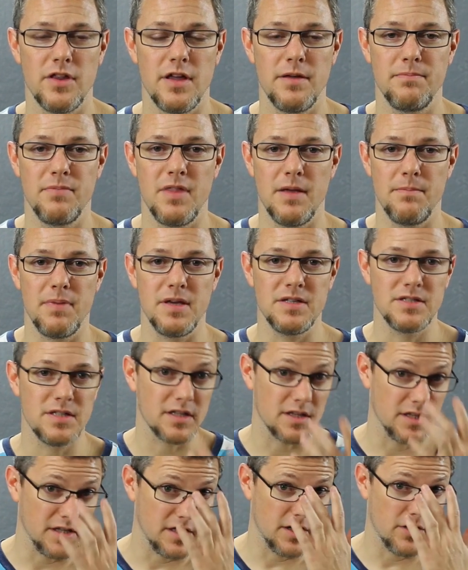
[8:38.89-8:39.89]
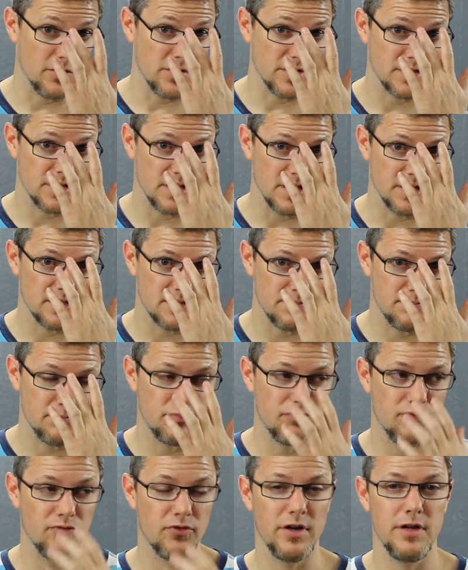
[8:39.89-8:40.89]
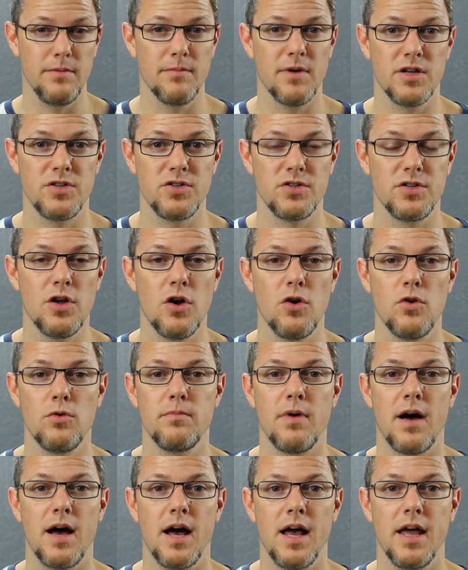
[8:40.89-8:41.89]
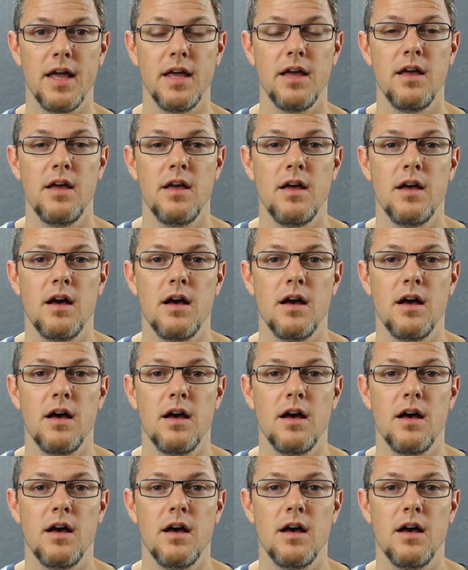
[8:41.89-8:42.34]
They basically, you know, it's pretty much known by